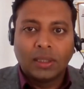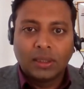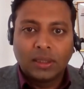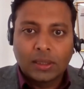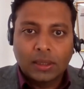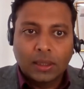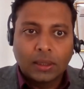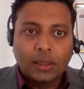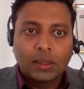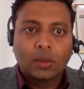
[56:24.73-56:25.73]
in
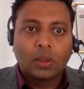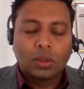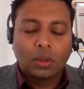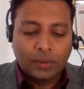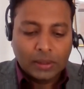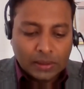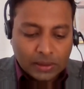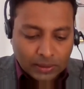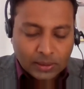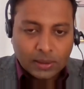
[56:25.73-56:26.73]
these sorts of
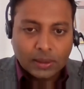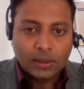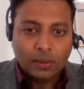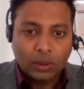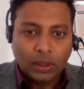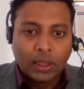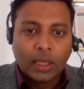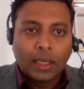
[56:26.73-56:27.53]
instances. Okay,